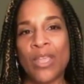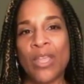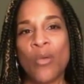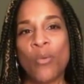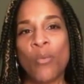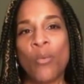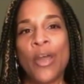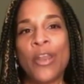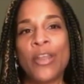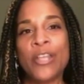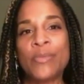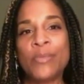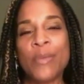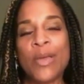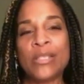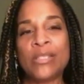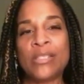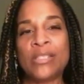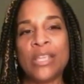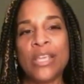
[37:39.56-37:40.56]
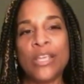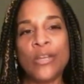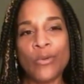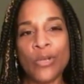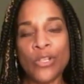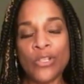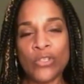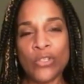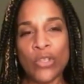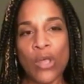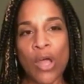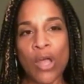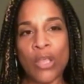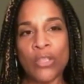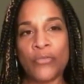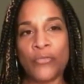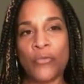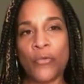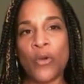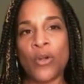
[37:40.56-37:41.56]
What is my secret
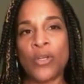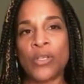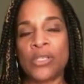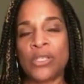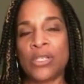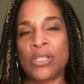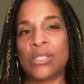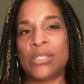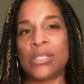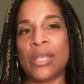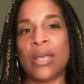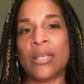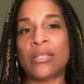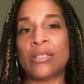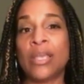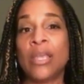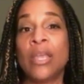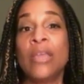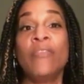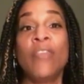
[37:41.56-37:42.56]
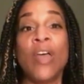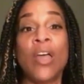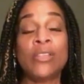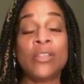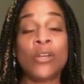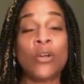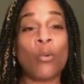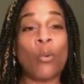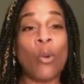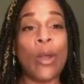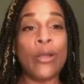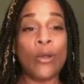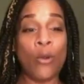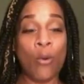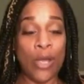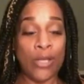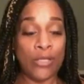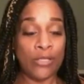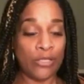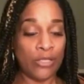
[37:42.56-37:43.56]
sauce for success? That's a great
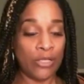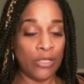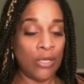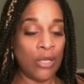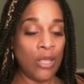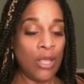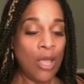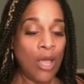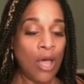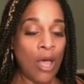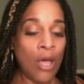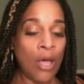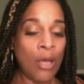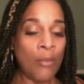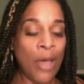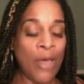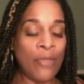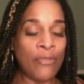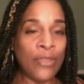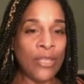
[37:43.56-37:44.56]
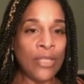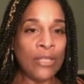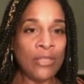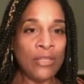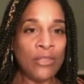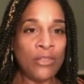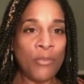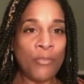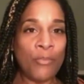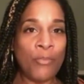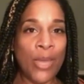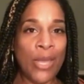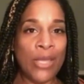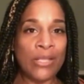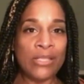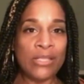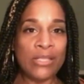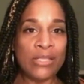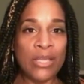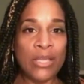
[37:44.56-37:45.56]
question. I think that the
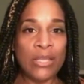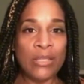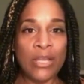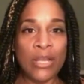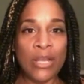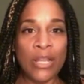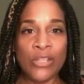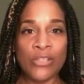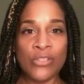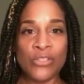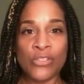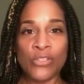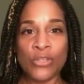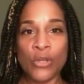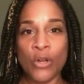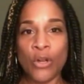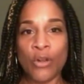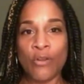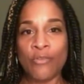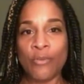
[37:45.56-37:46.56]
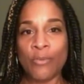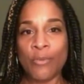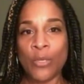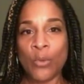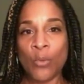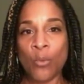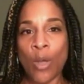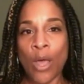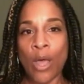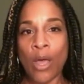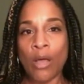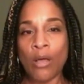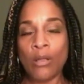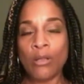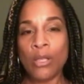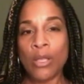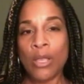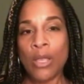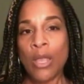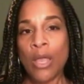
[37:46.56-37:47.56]
best thing that has served me
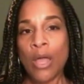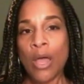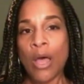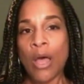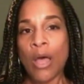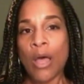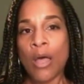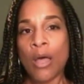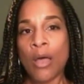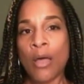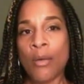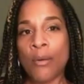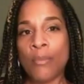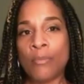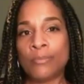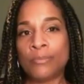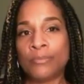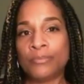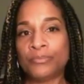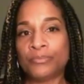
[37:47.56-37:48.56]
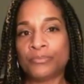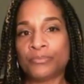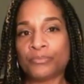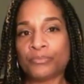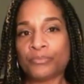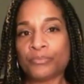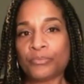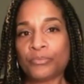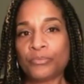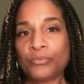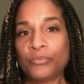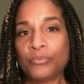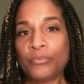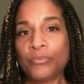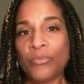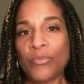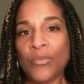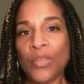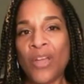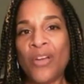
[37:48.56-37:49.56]
well,
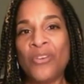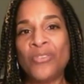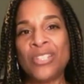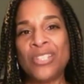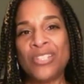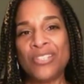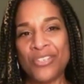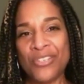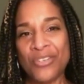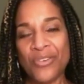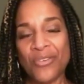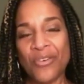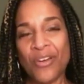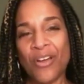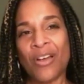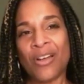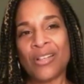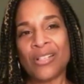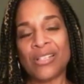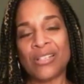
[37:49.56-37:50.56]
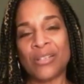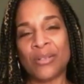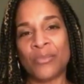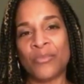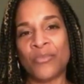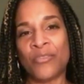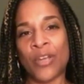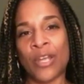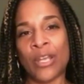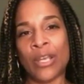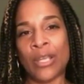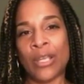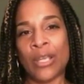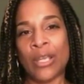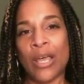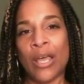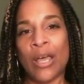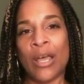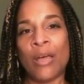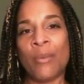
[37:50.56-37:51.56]
oh, did you? Awesome, Freddie.
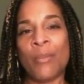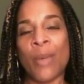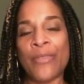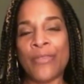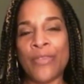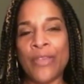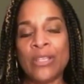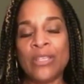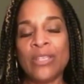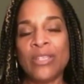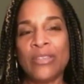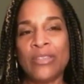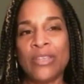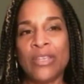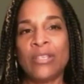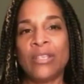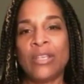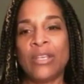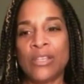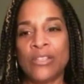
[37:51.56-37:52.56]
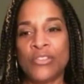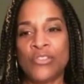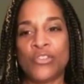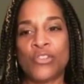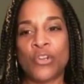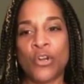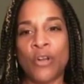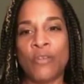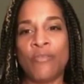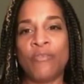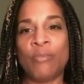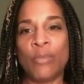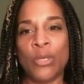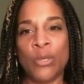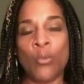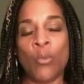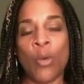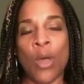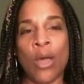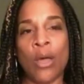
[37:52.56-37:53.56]
I think the thing that has served me
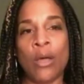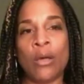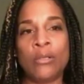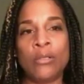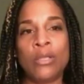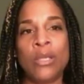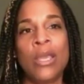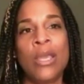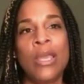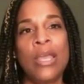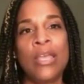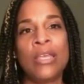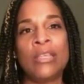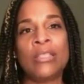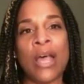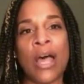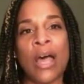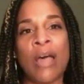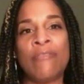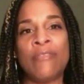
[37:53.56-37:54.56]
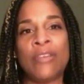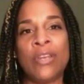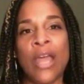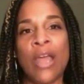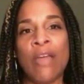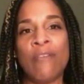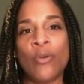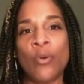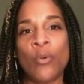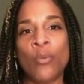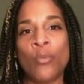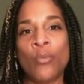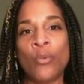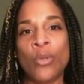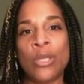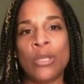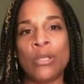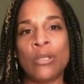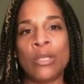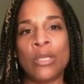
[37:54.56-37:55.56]
well is I've never
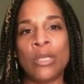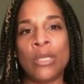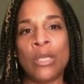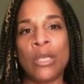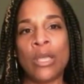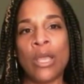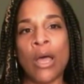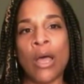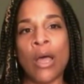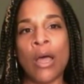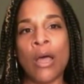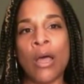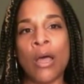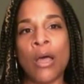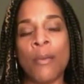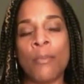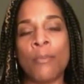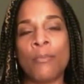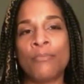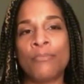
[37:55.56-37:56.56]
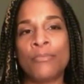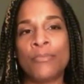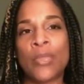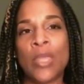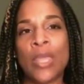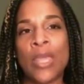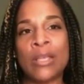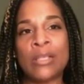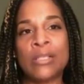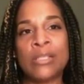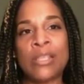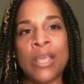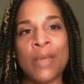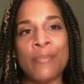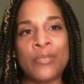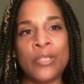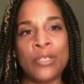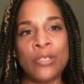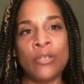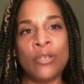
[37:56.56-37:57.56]
really
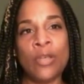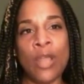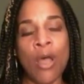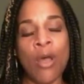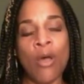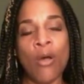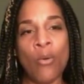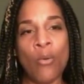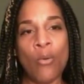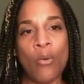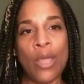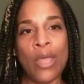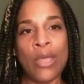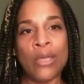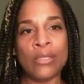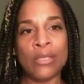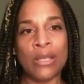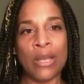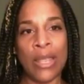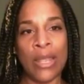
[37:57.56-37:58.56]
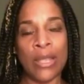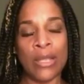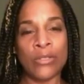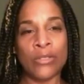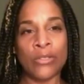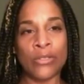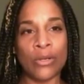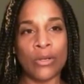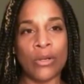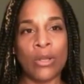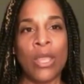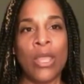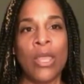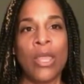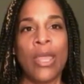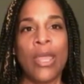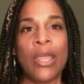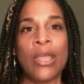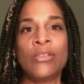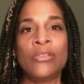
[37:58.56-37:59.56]
accepted no as an answer.
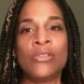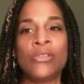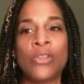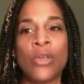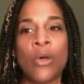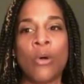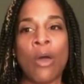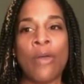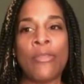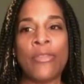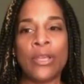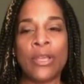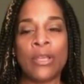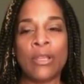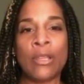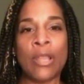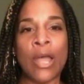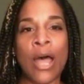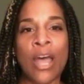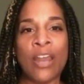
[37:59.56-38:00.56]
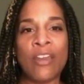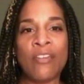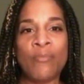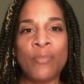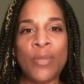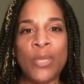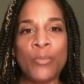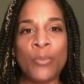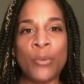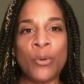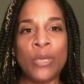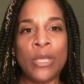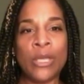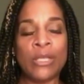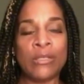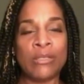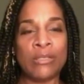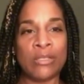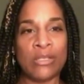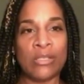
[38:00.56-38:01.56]
And so I think a lot of people
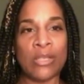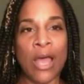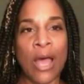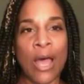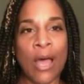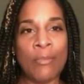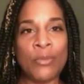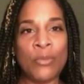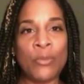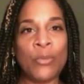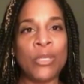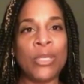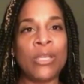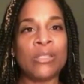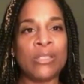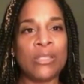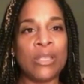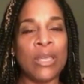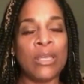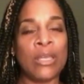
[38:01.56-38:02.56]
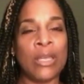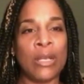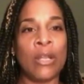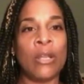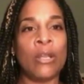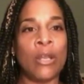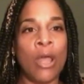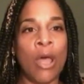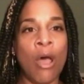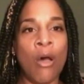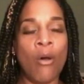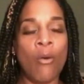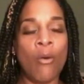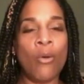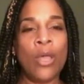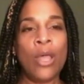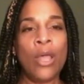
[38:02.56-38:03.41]
get stopped because they get a no.